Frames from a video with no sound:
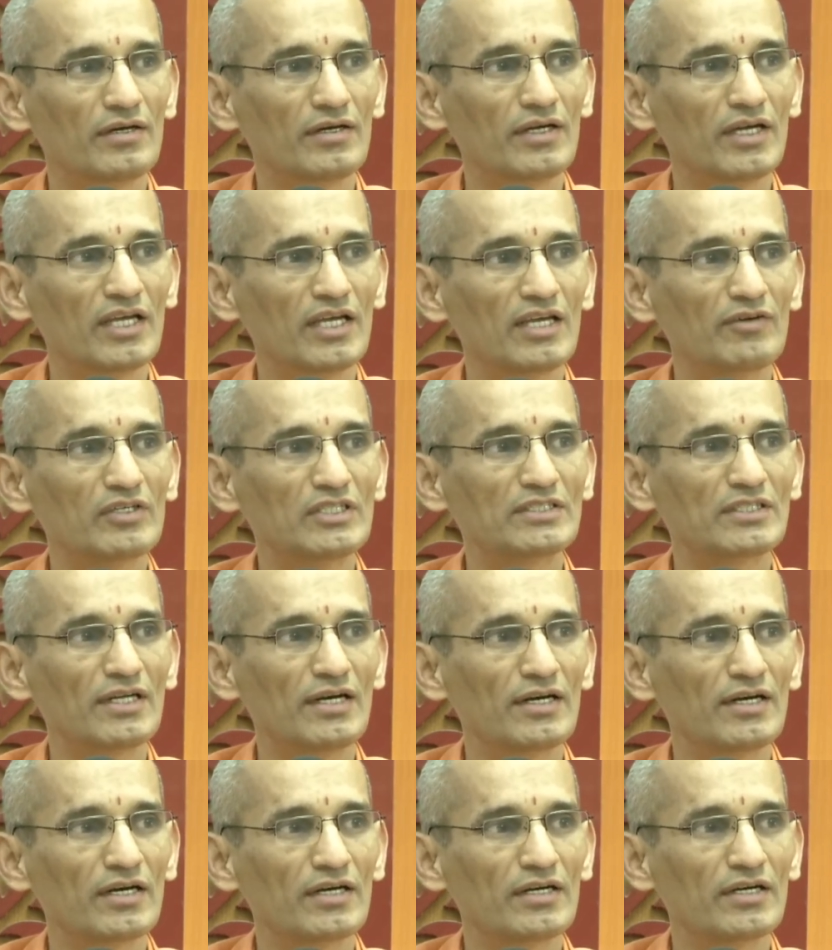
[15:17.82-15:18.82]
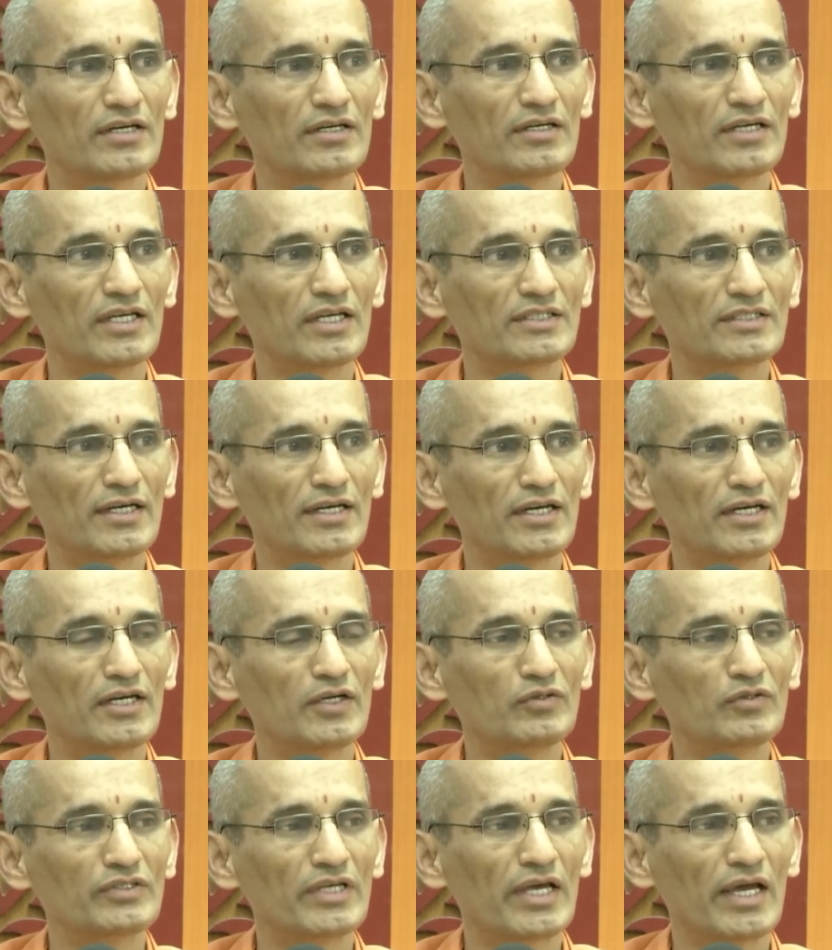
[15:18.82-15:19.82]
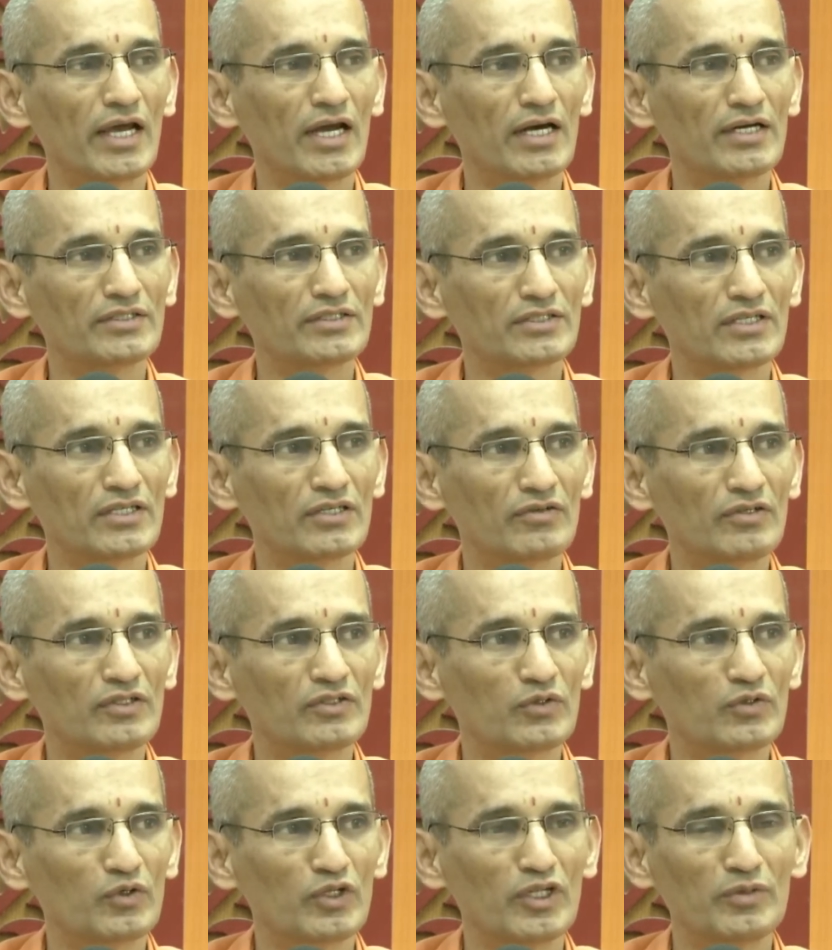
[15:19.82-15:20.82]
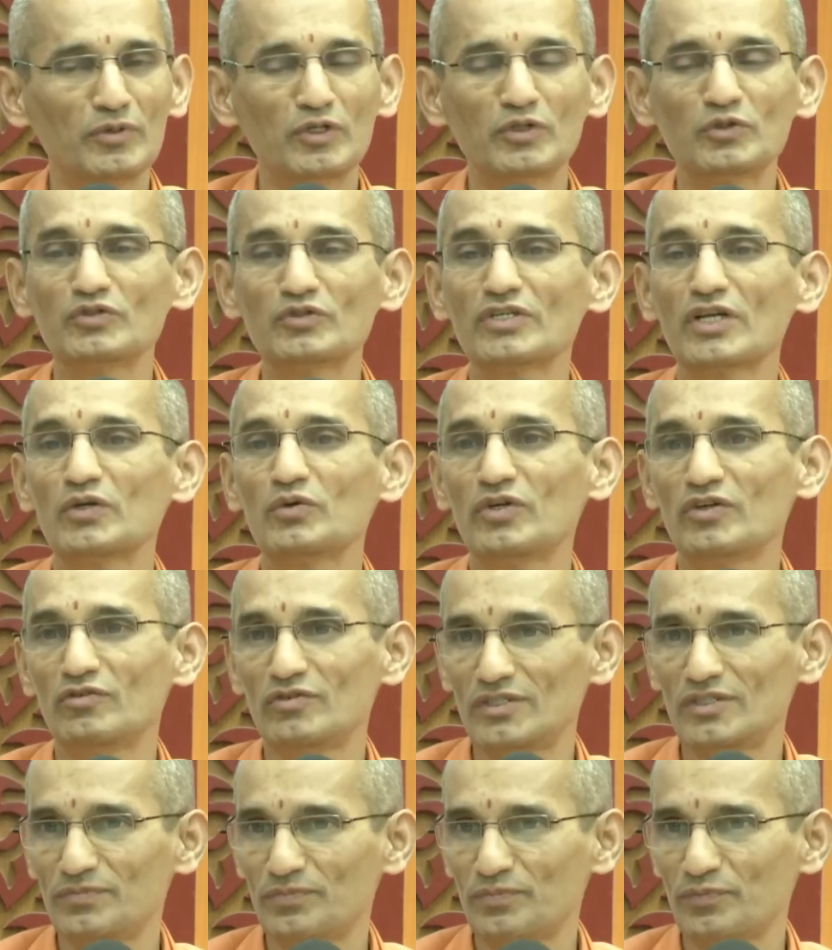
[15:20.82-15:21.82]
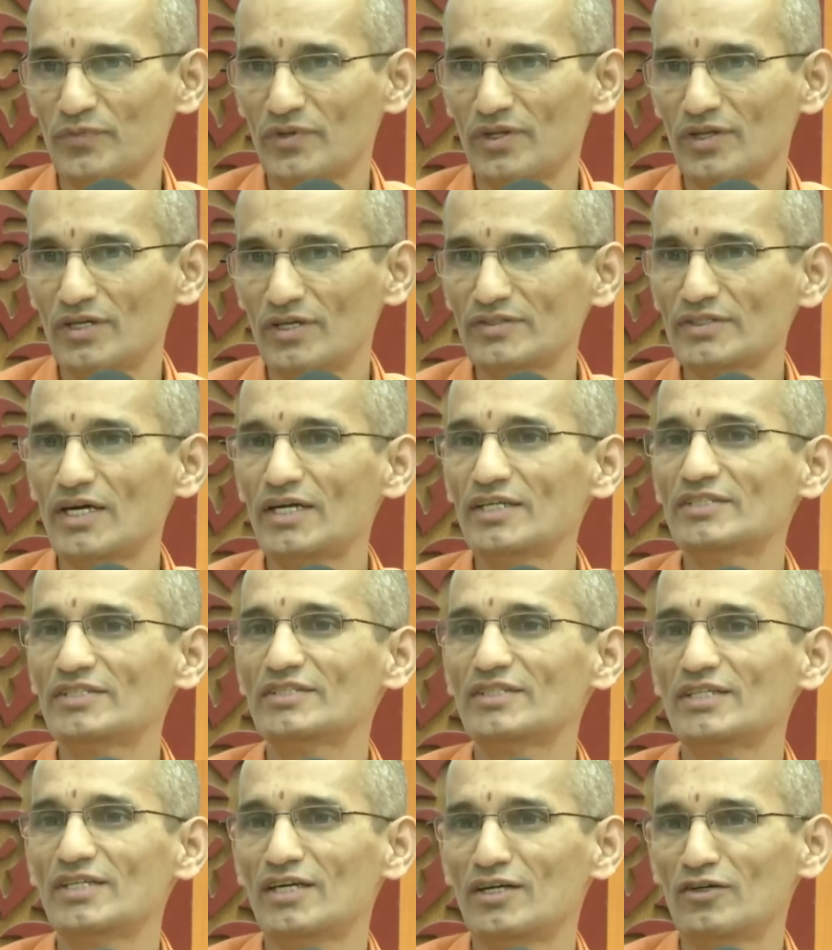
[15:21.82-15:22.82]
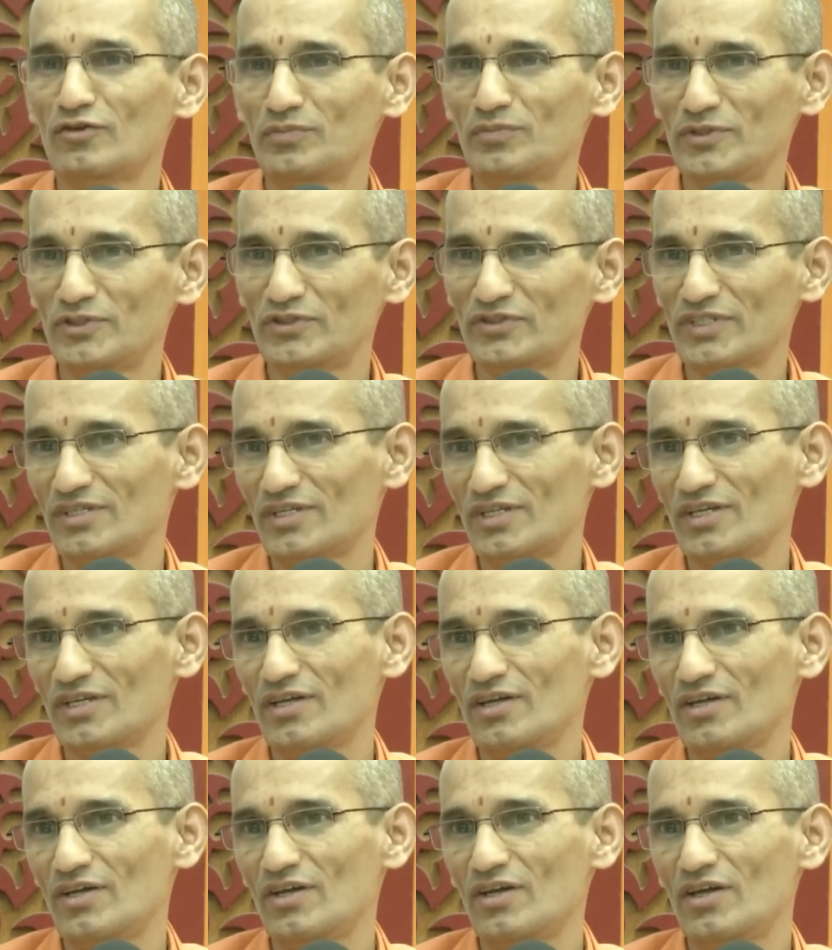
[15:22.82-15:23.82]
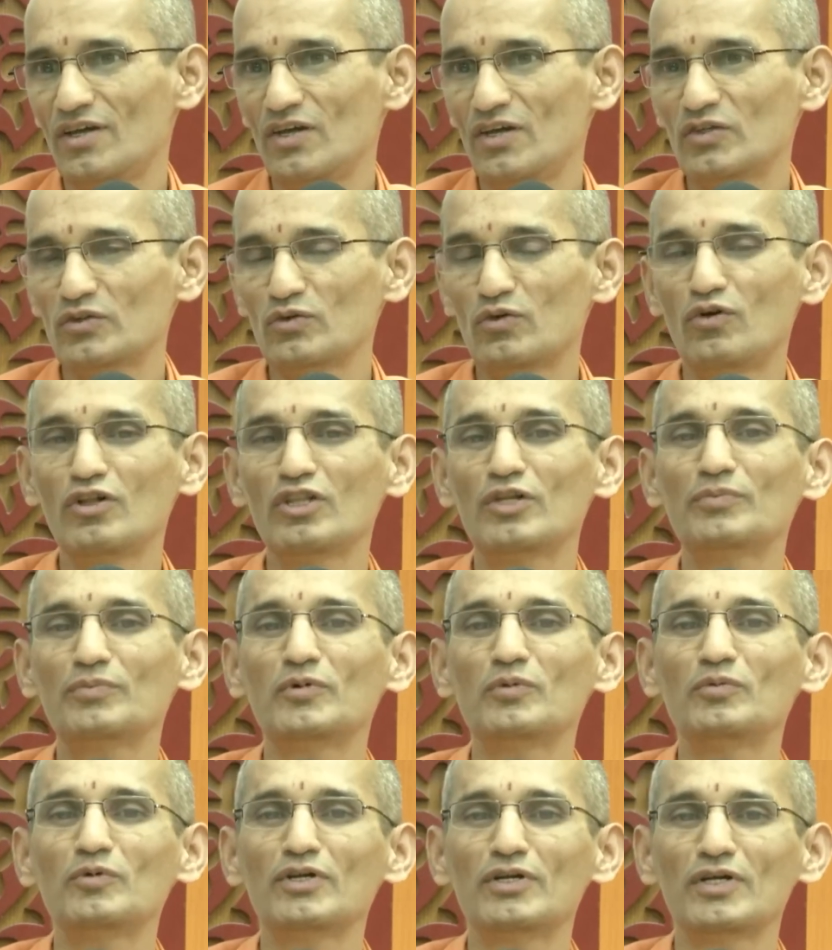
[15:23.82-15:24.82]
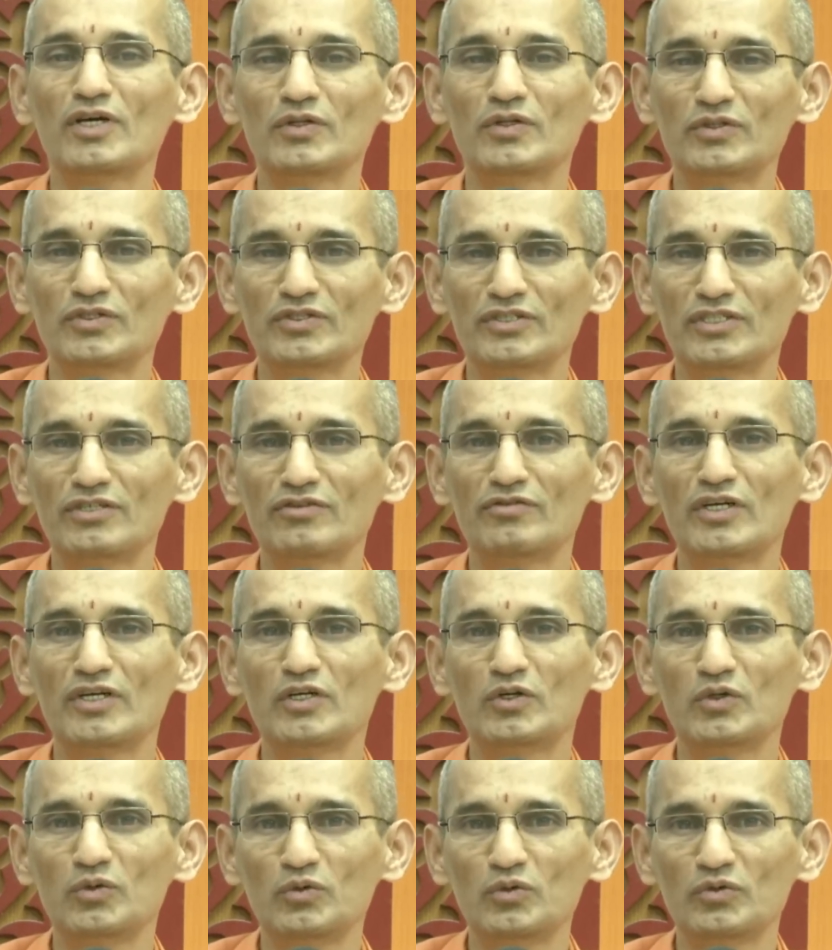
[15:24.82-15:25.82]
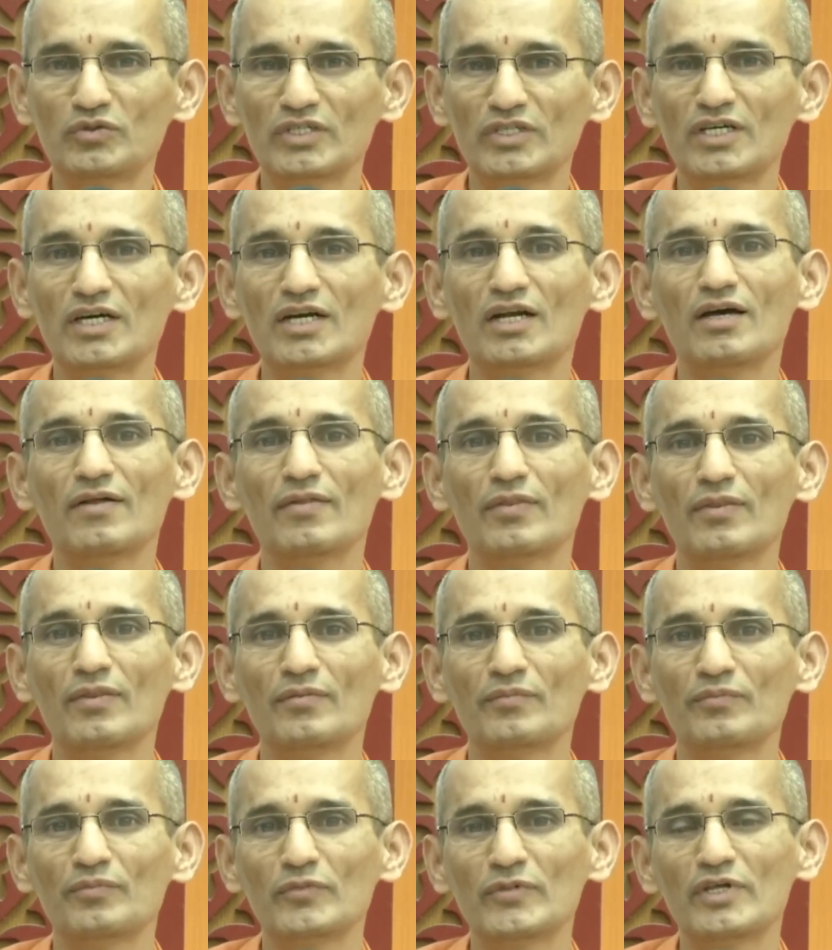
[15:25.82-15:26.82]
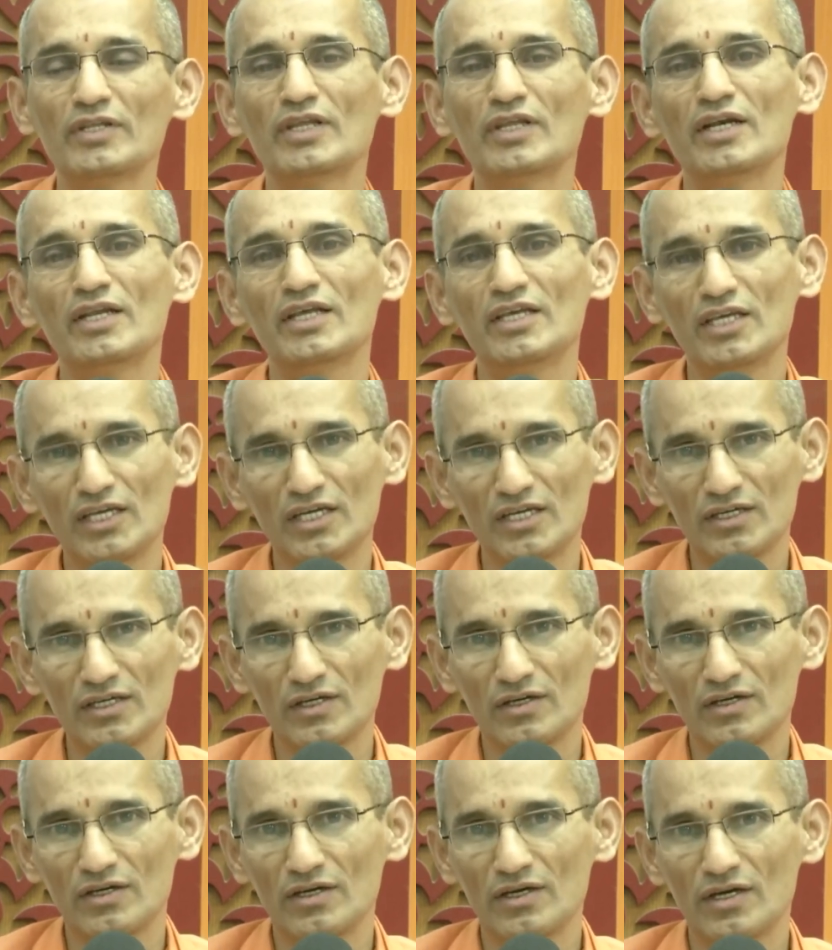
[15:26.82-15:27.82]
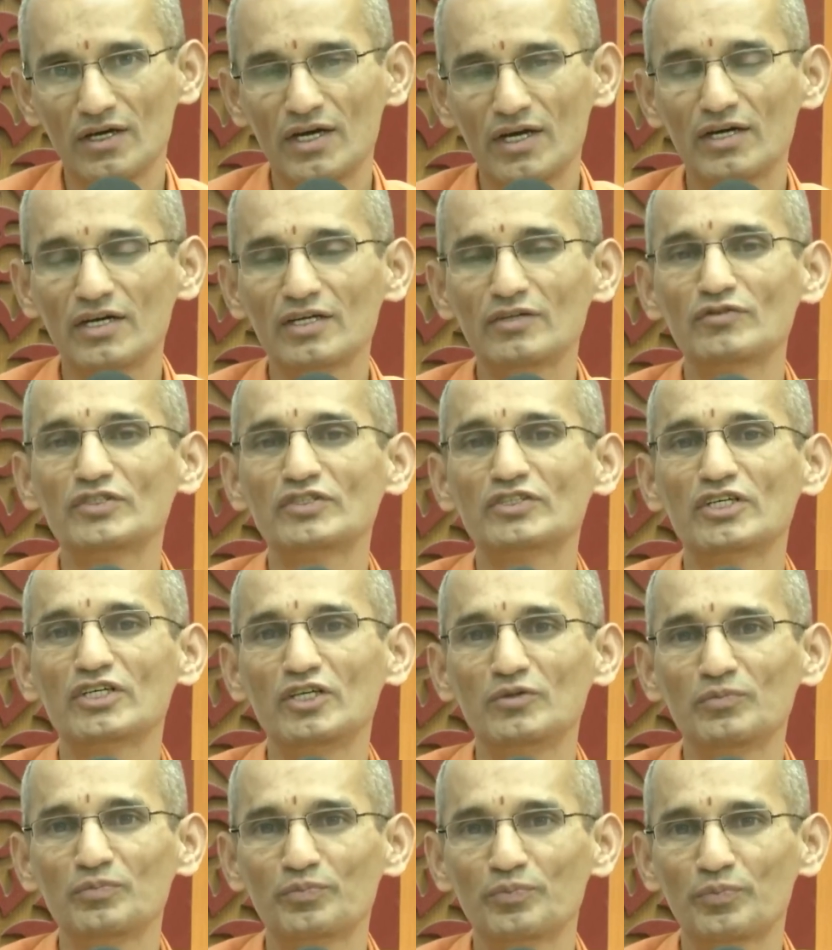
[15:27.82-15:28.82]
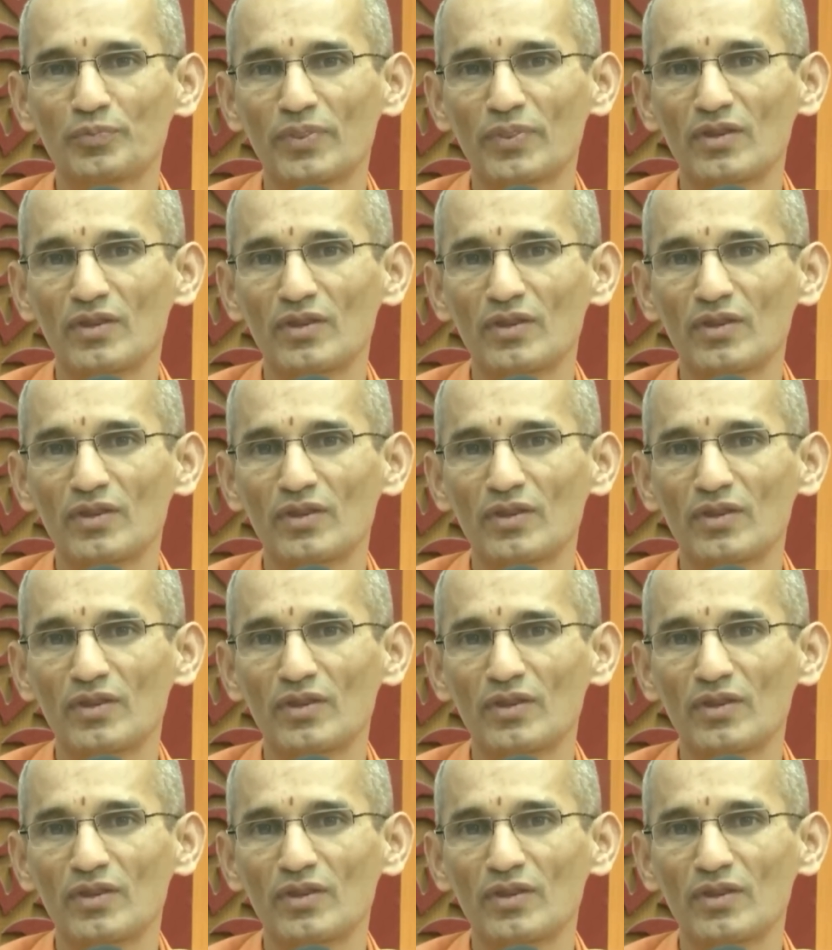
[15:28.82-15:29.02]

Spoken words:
take children into his hands and will throw them into Sarayu river. A sadistic kind of person. So all the people in Ayodhya city went to Sagara, the then king, and requested him,